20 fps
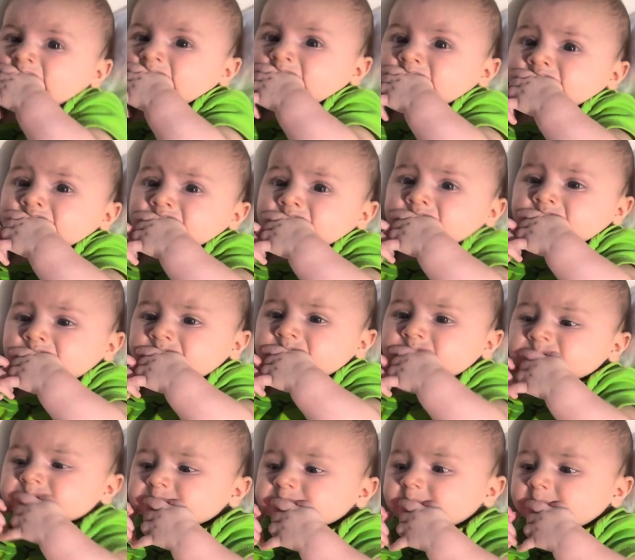
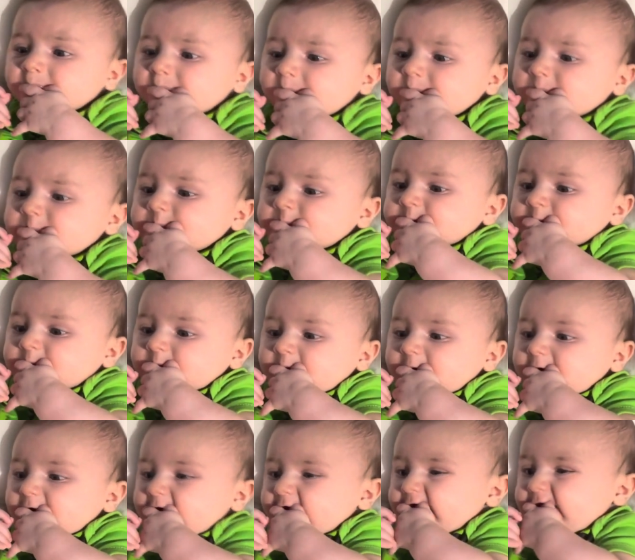MIMOS pillow
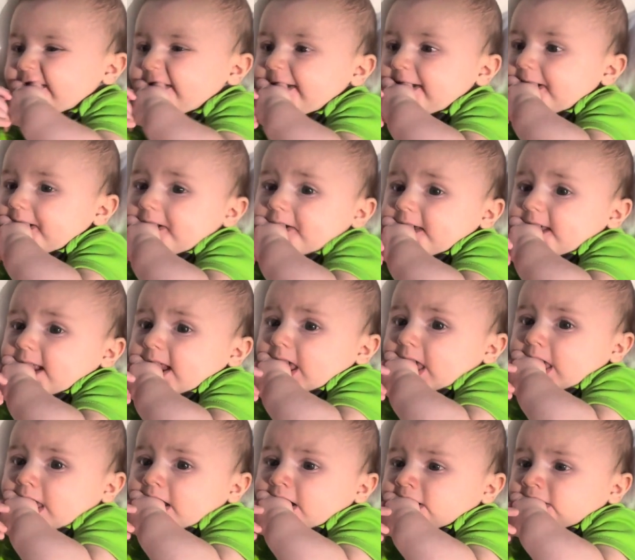
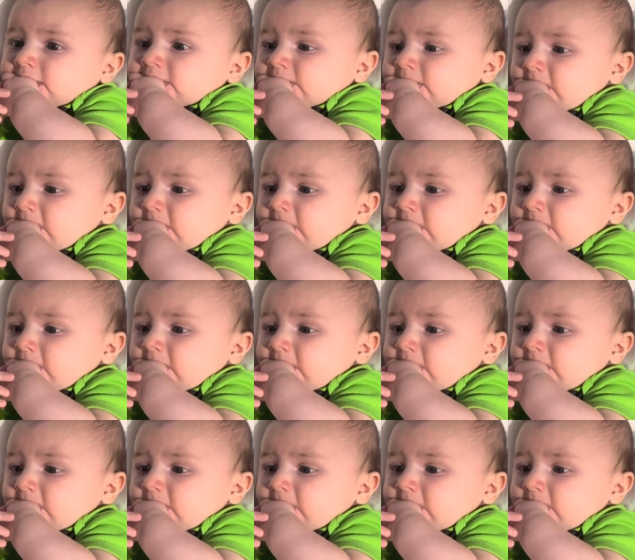prevents